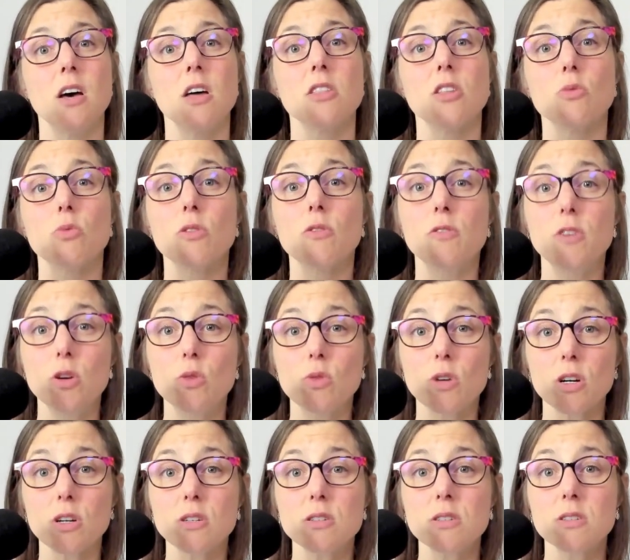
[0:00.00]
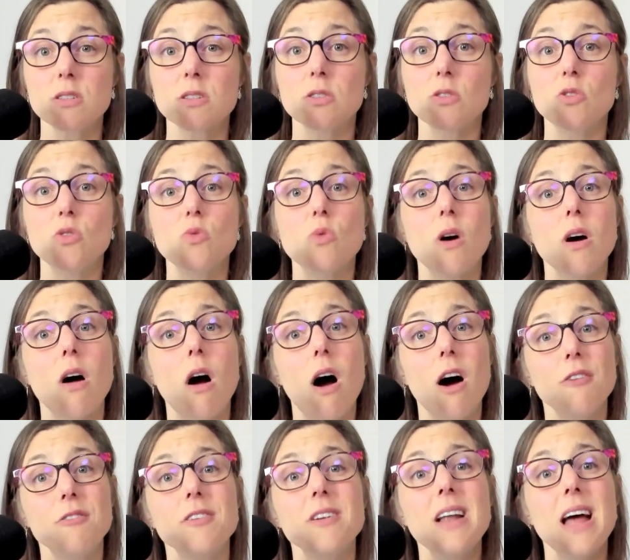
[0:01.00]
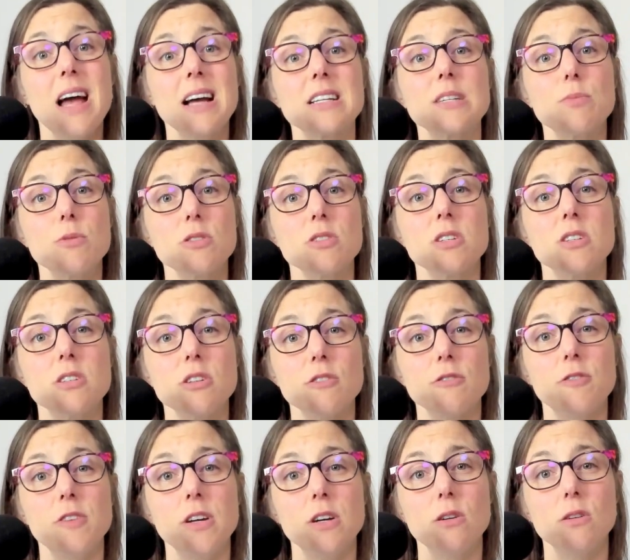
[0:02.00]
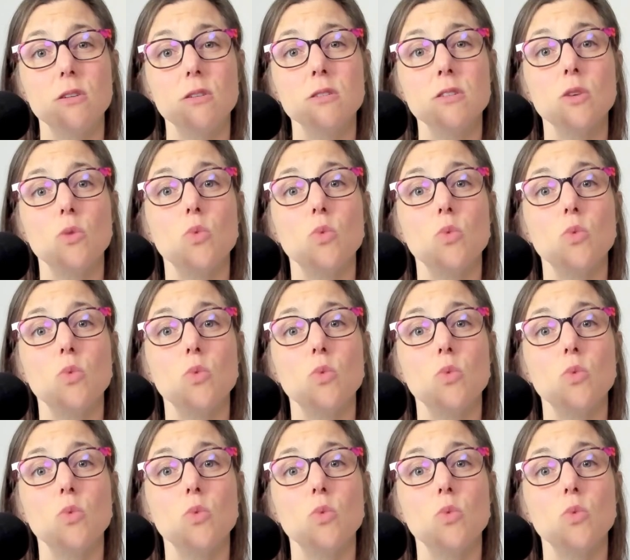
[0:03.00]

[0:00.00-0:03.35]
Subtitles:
The reviewers, who are often experts in your field,